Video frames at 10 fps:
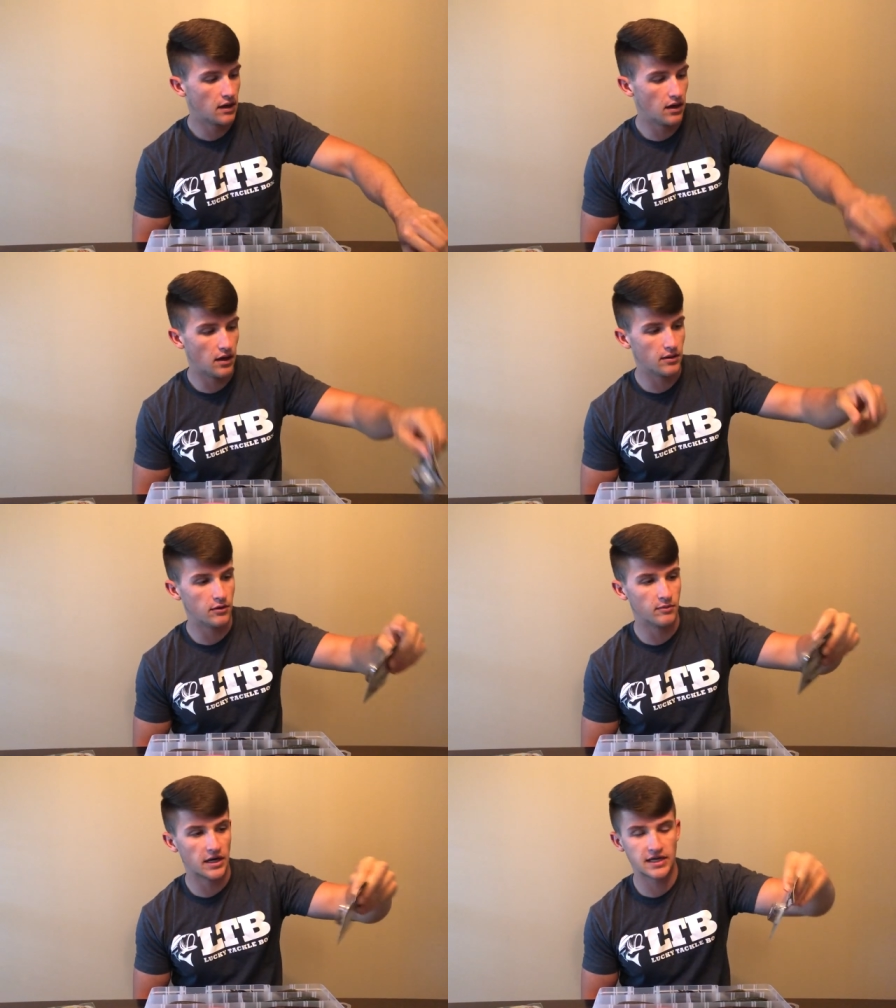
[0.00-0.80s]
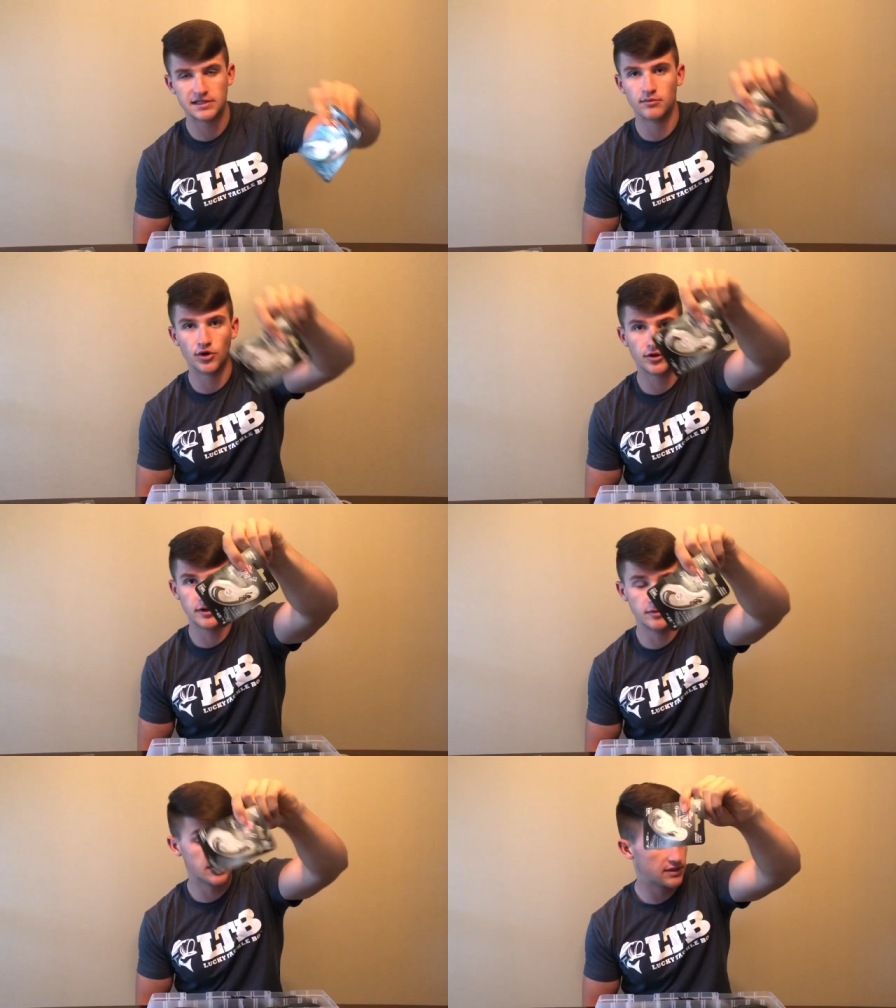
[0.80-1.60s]
Um, I got some
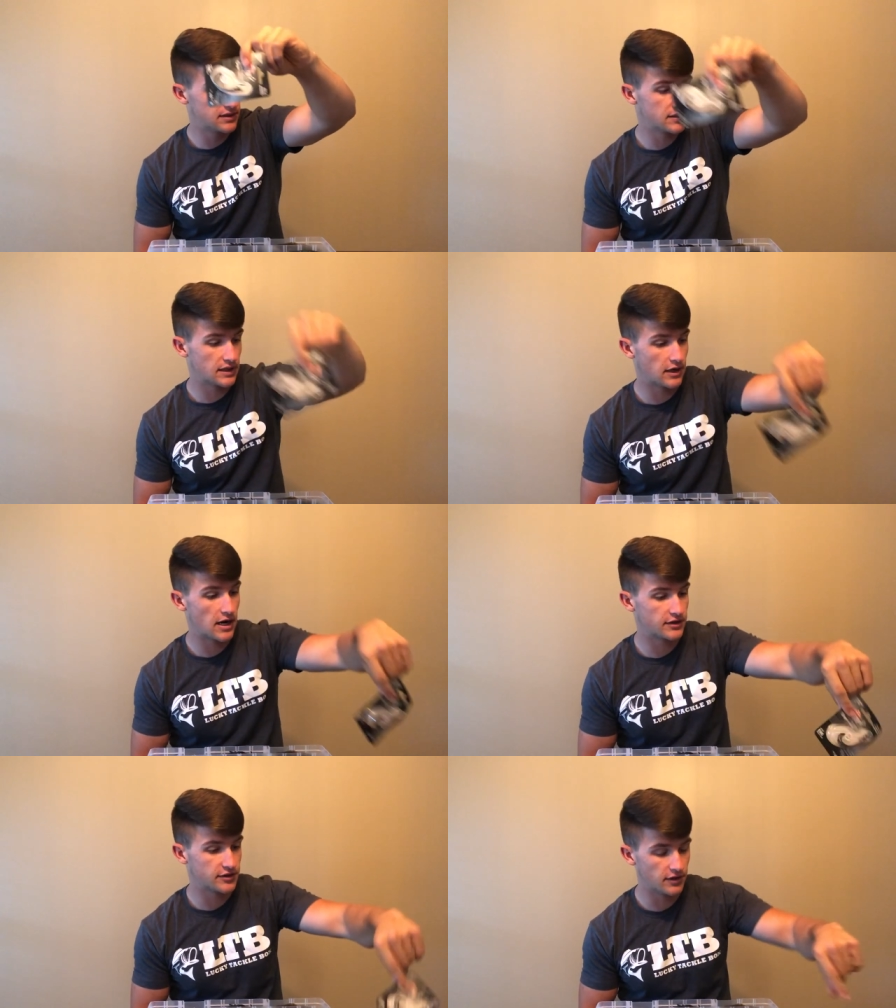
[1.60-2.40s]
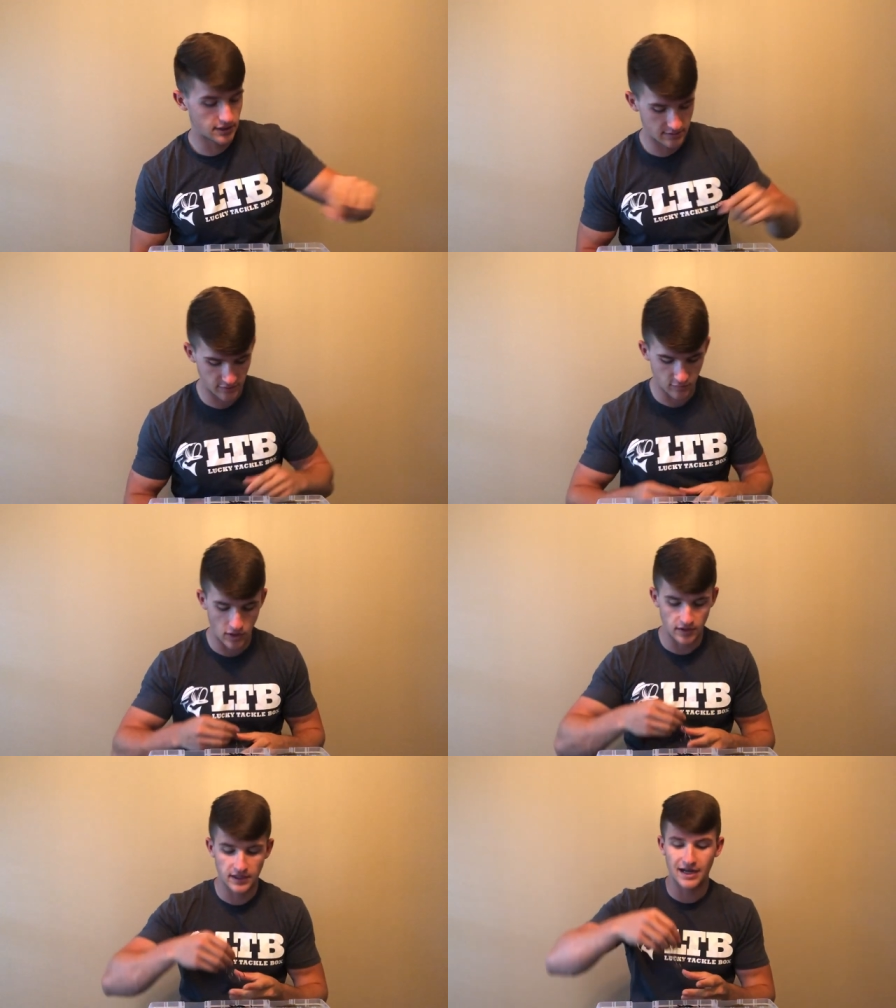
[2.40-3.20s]
Berkley ones. Those are actually awesome as
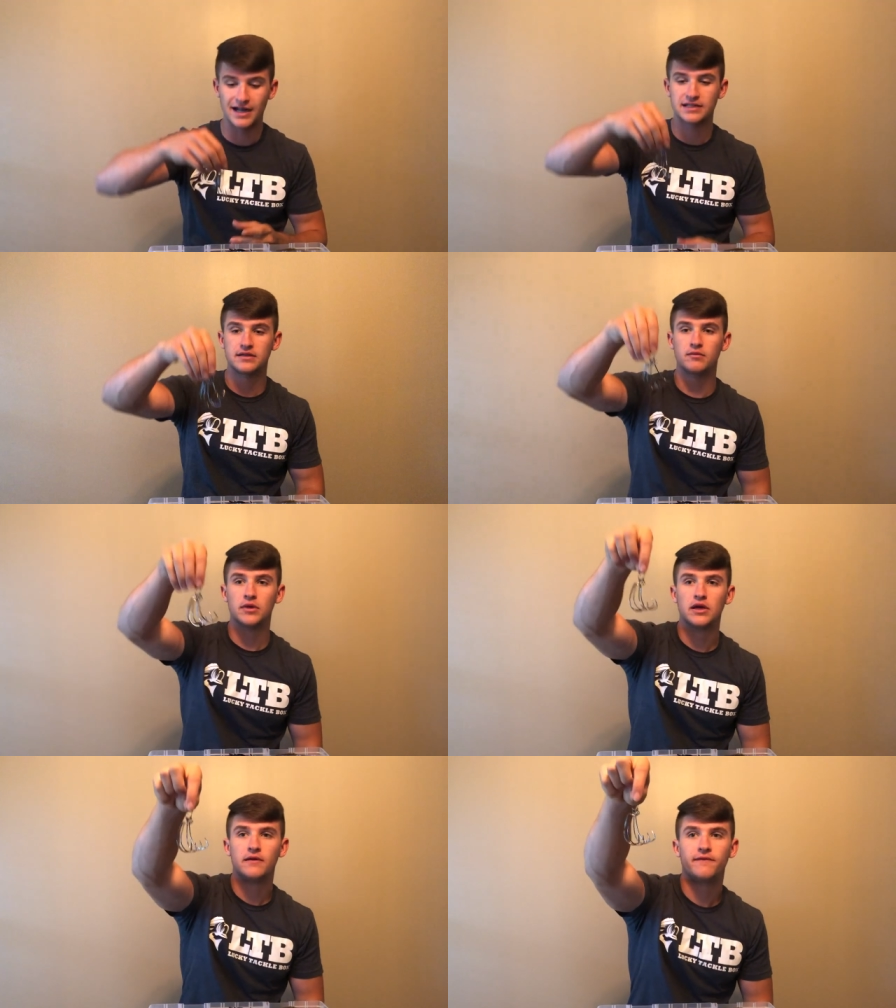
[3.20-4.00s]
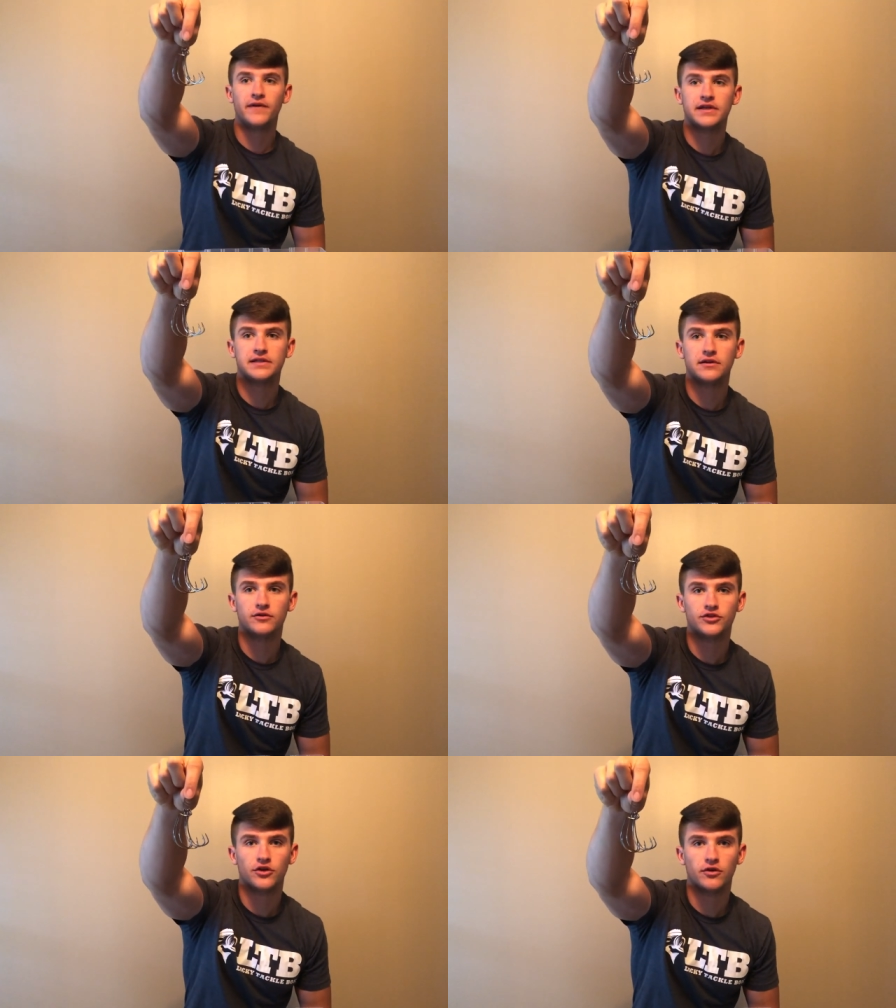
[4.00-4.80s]
well. And then I got some fancy
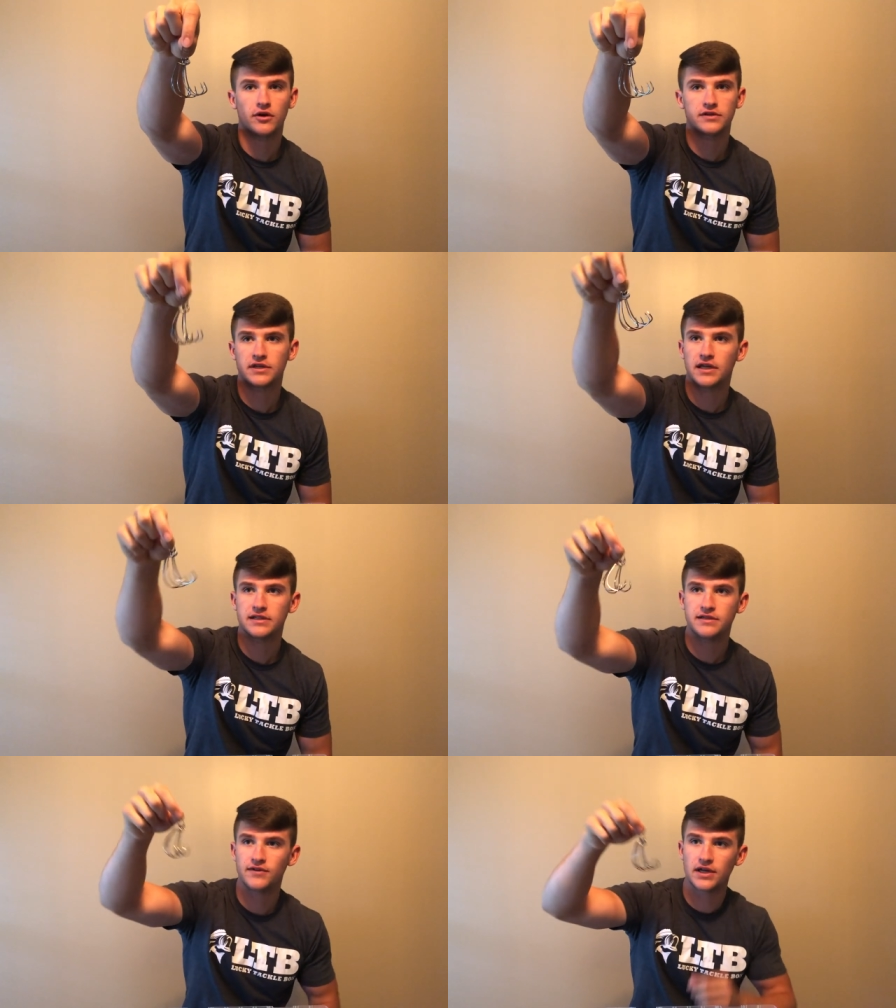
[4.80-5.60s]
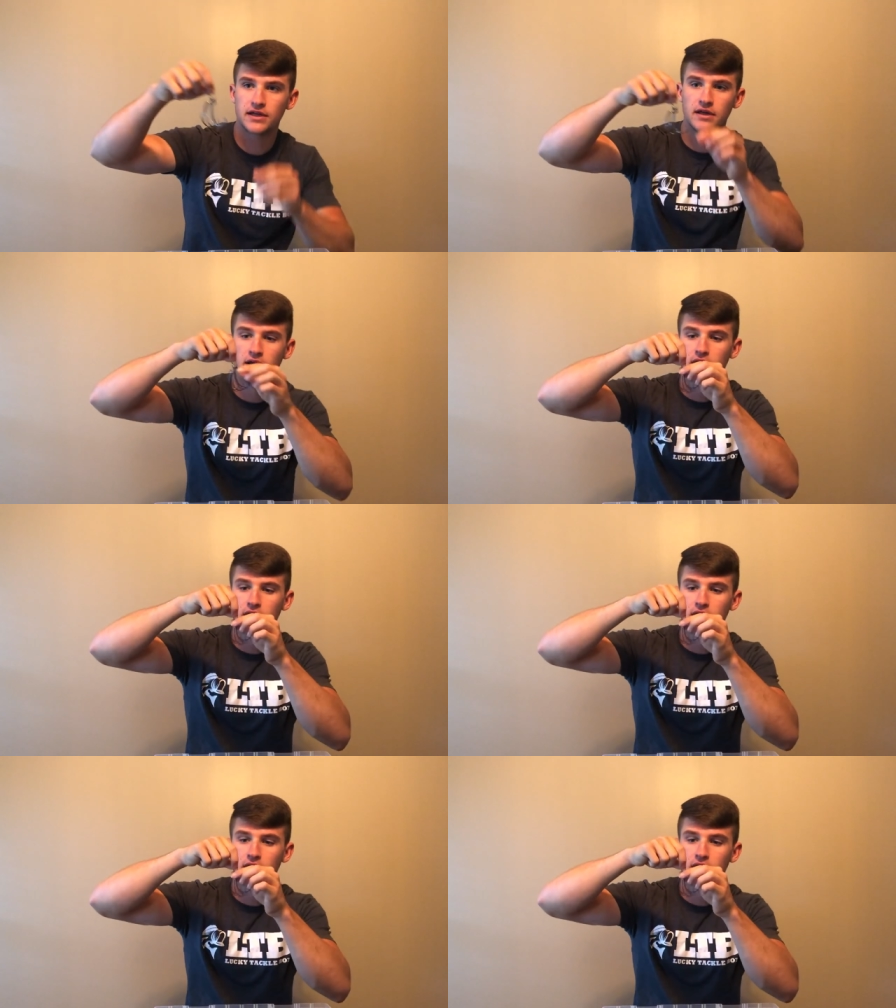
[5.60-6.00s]
old Trokars. cars. Look at that. Steven got,